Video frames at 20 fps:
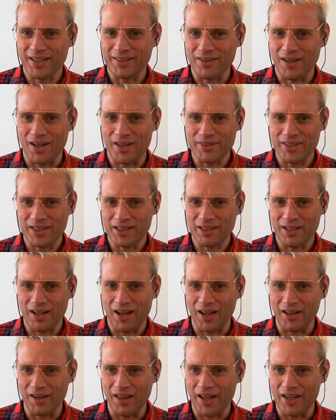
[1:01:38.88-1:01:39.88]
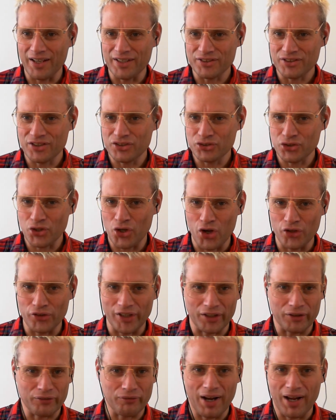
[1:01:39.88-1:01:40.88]
And I think allies turn
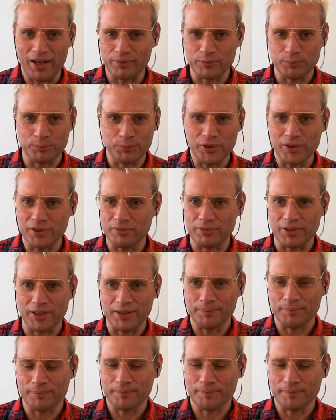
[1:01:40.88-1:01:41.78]
that around beautifully.